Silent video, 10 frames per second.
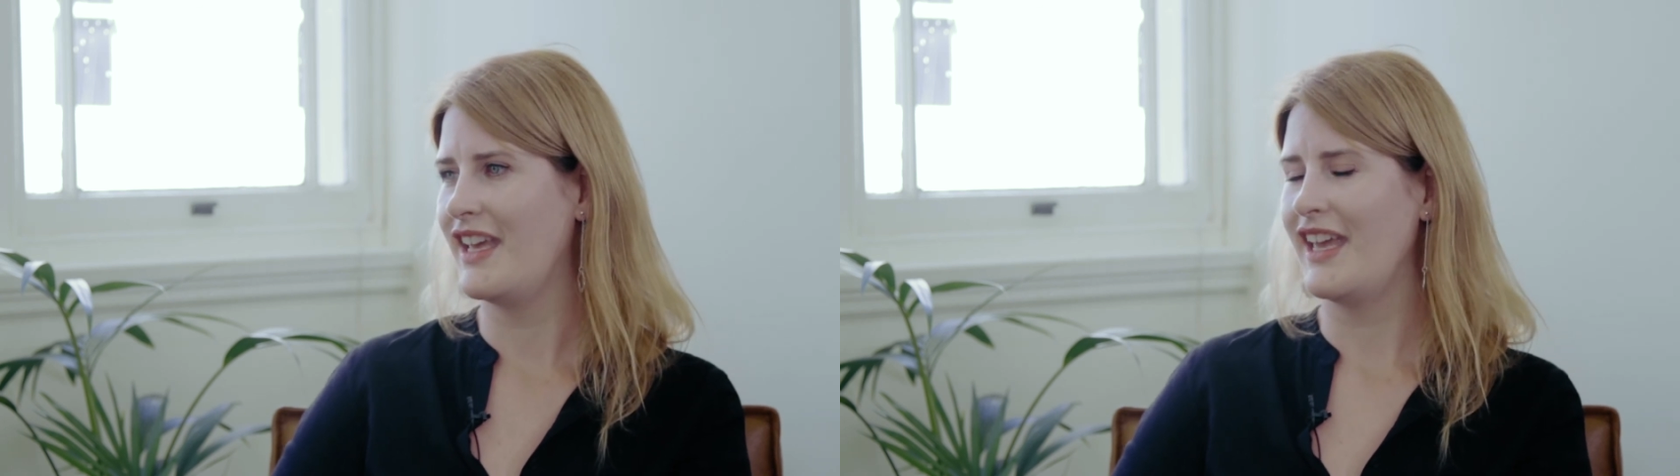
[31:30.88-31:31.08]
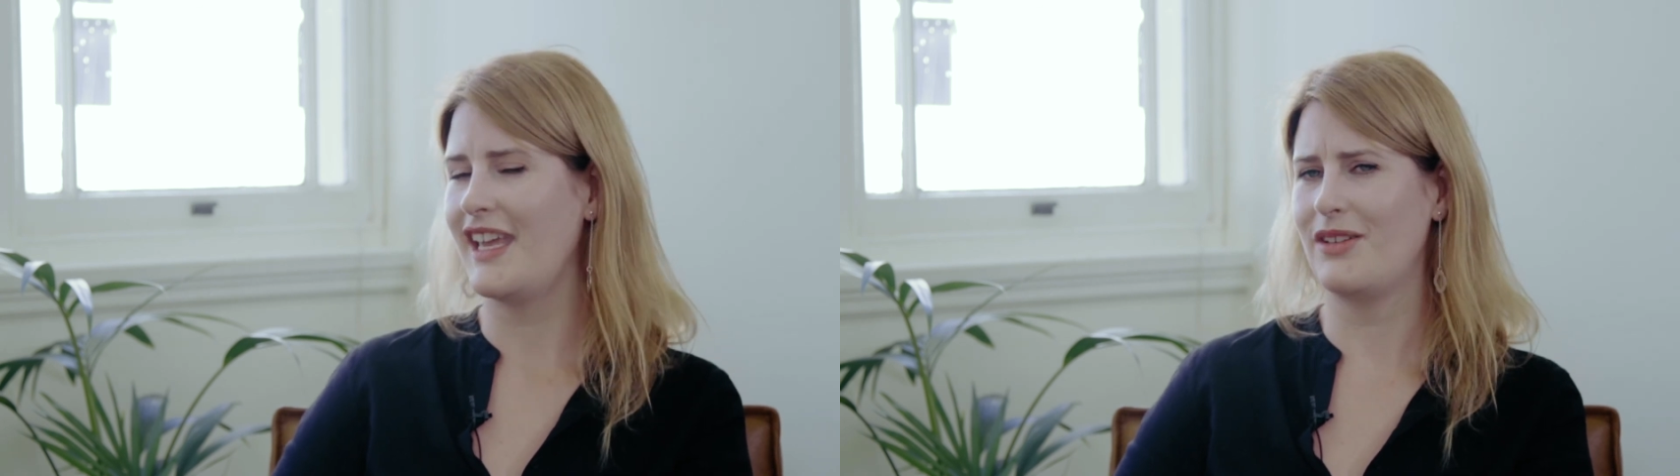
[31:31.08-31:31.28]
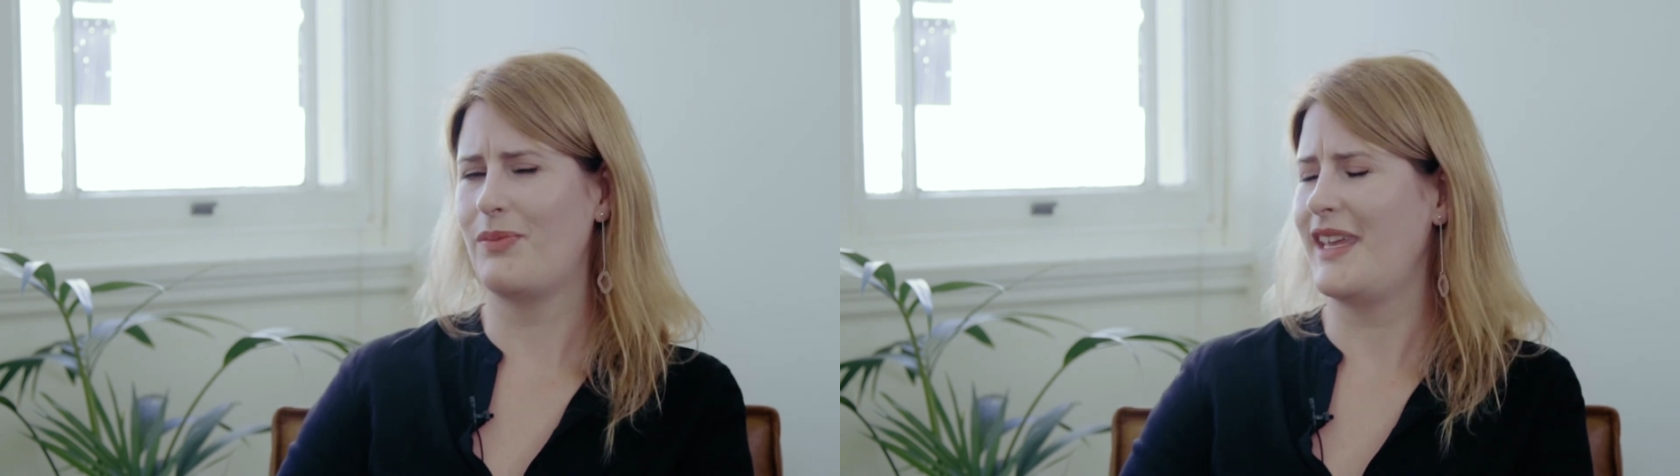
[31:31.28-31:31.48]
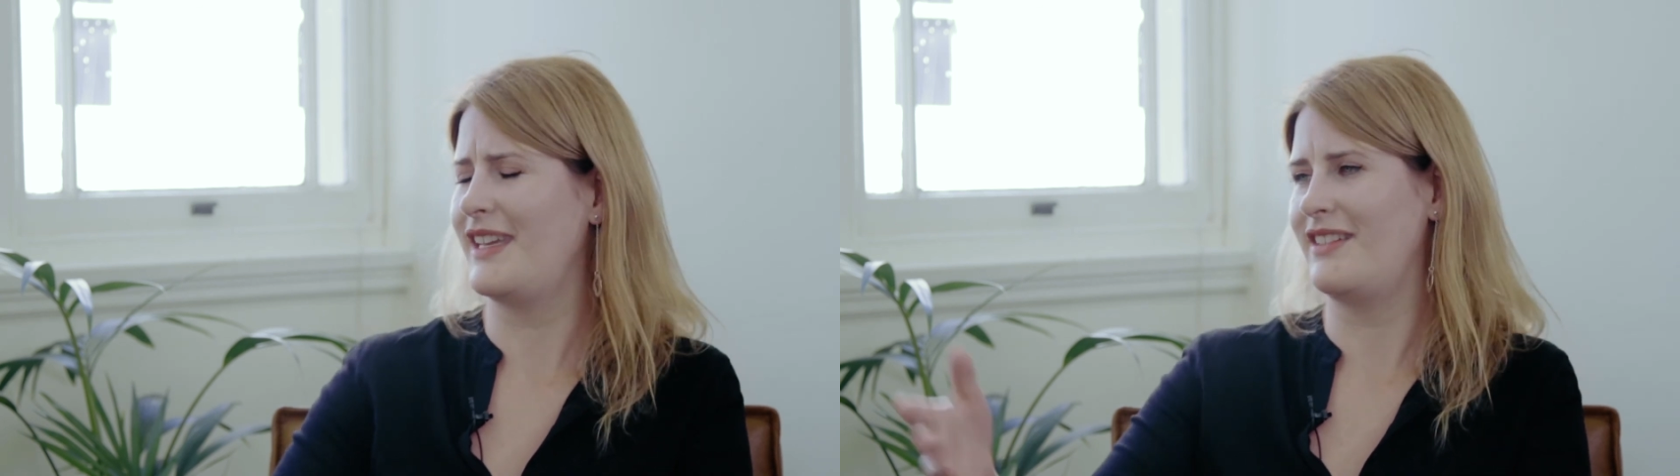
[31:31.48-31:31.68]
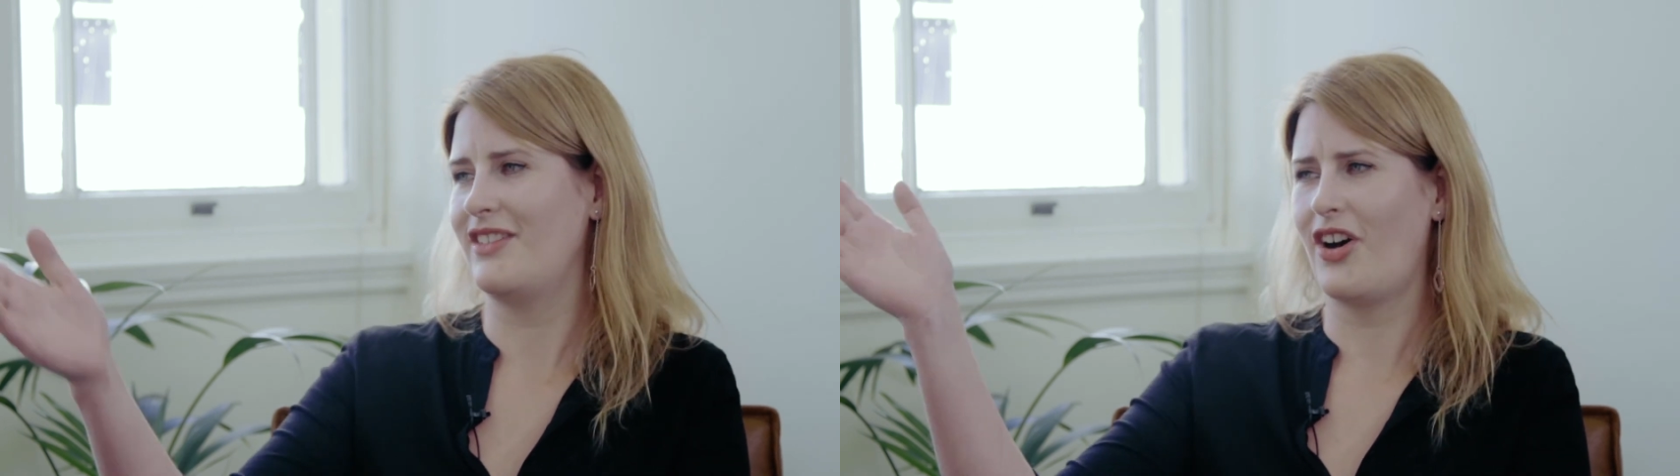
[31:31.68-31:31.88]
He'd
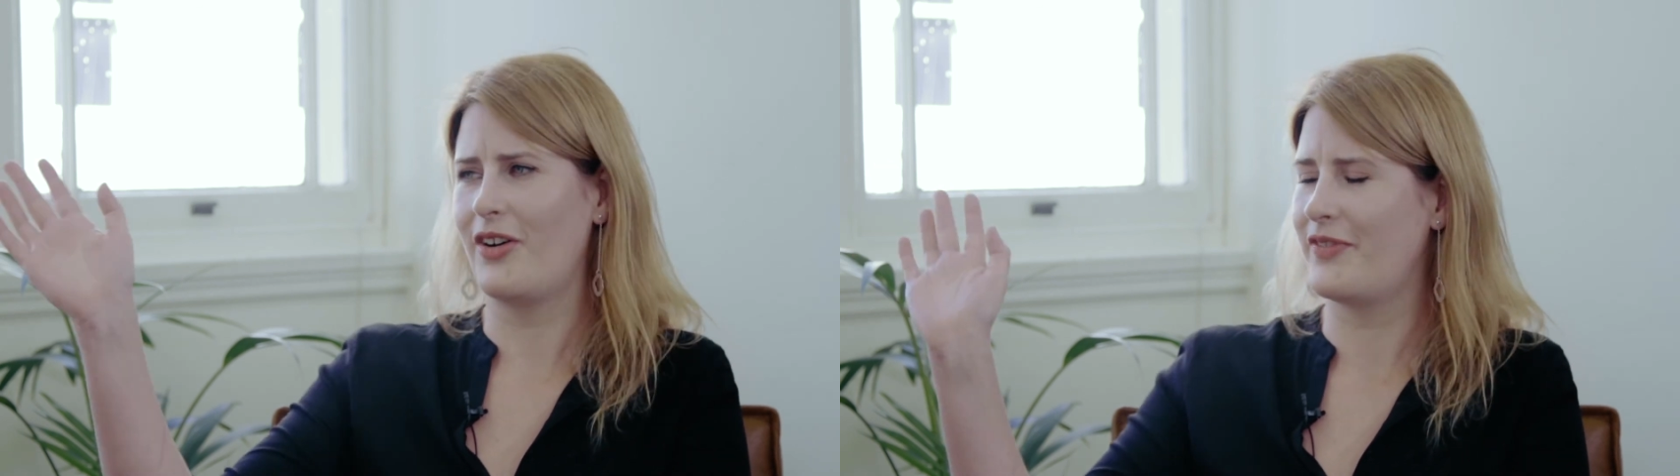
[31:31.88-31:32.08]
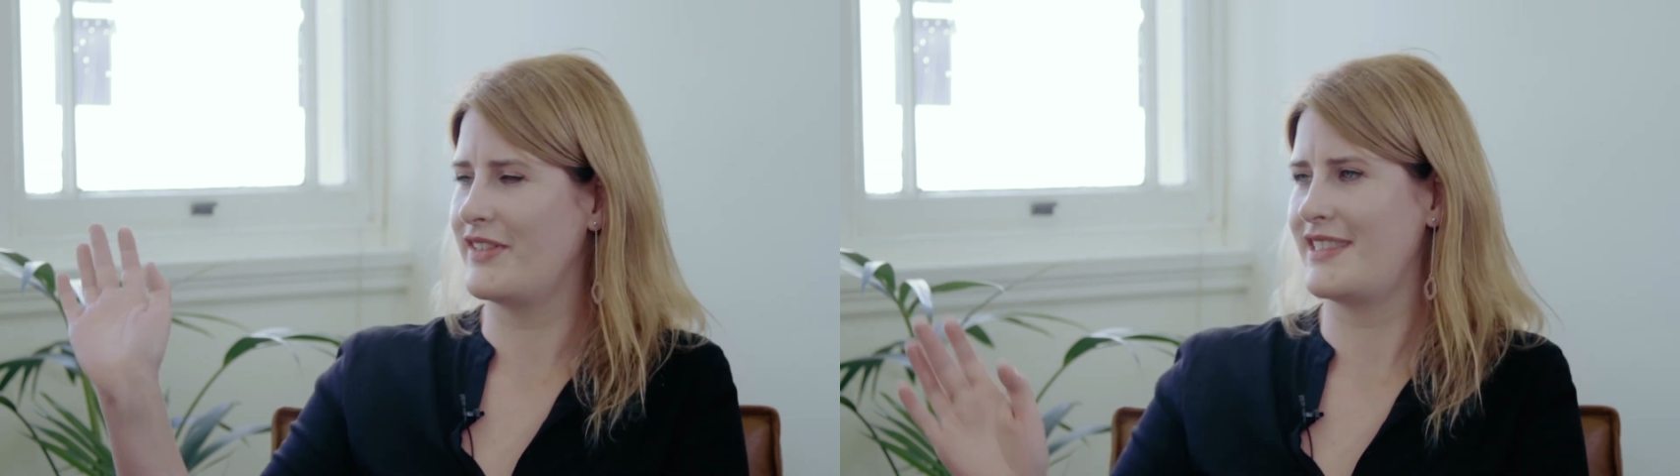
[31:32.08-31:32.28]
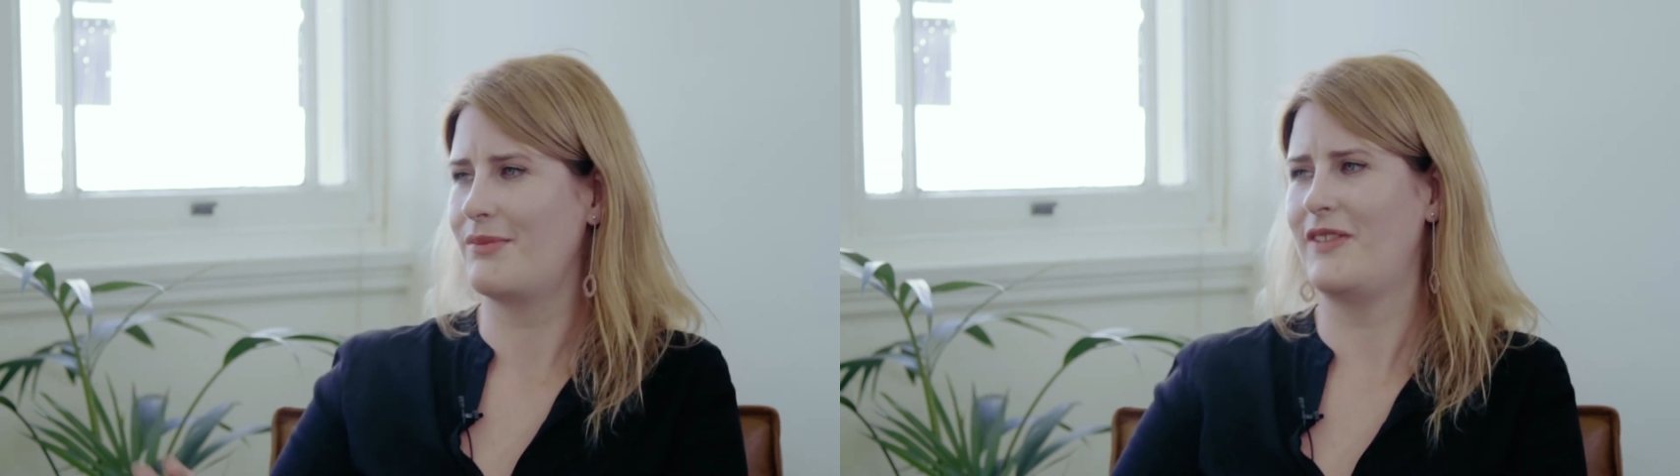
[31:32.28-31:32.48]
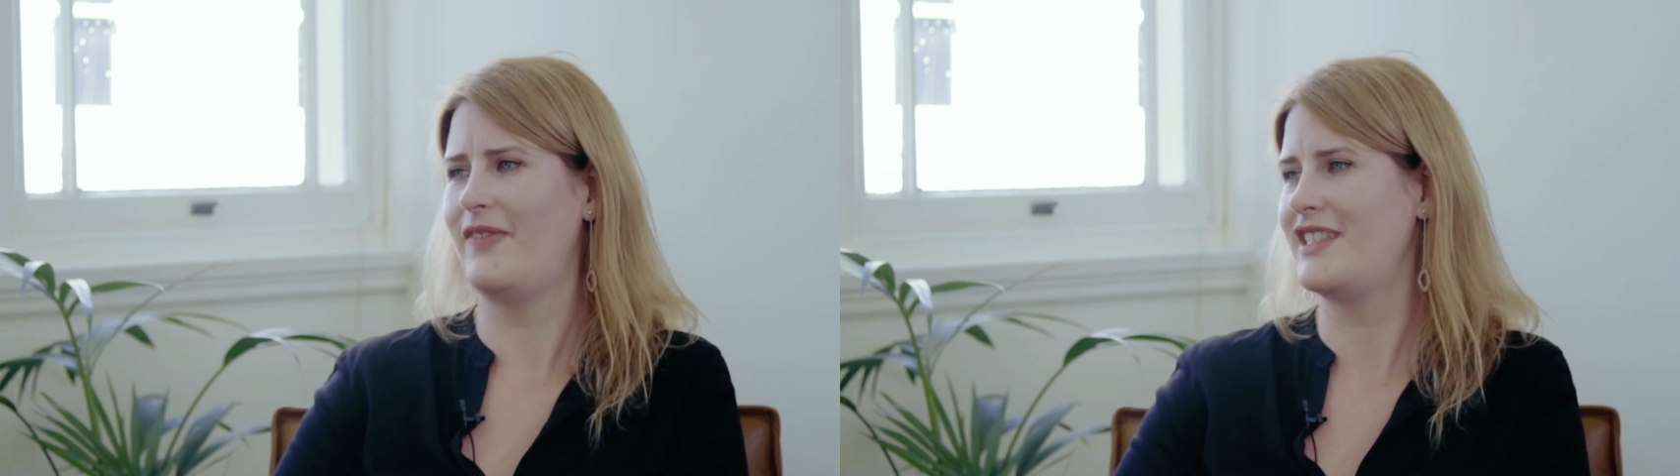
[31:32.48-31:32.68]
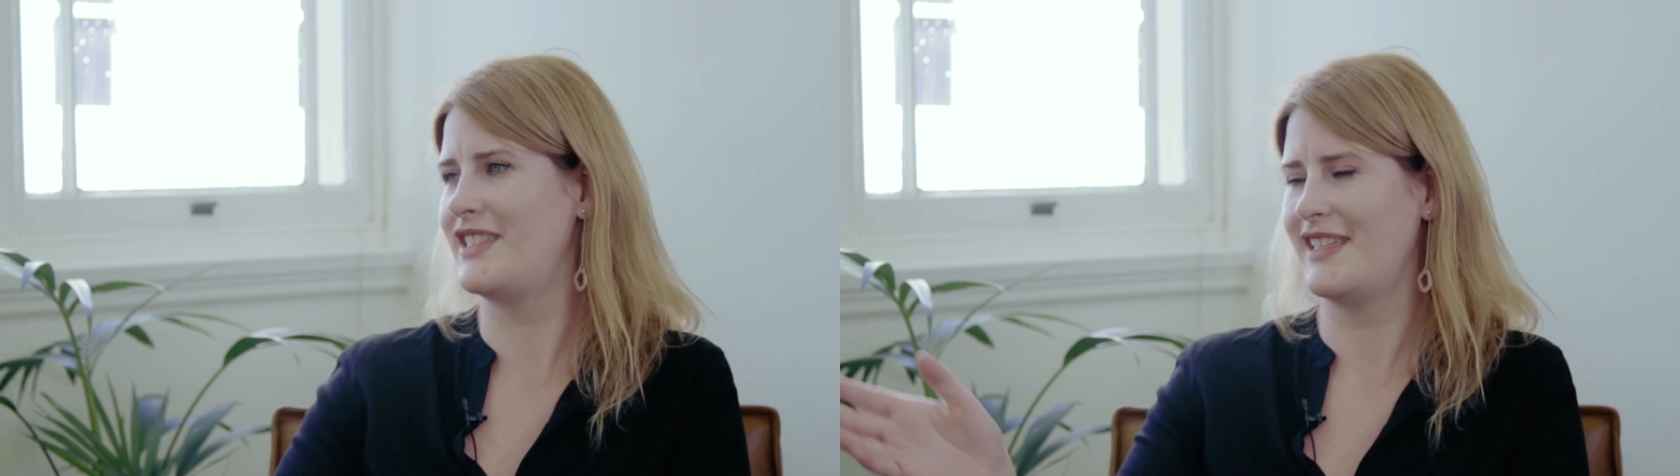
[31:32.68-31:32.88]
been off on some adventure.